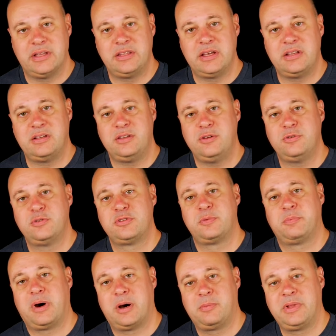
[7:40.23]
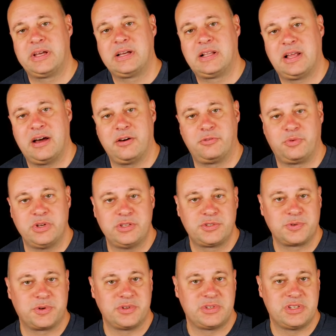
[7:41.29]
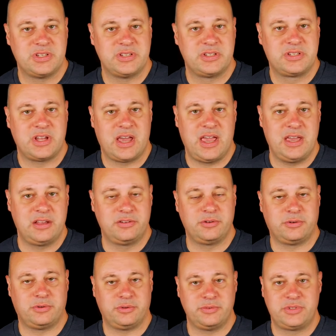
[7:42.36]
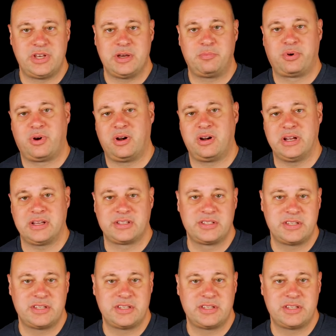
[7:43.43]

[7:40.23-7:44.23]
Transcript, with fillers: and then use public cloud resources to handle temporary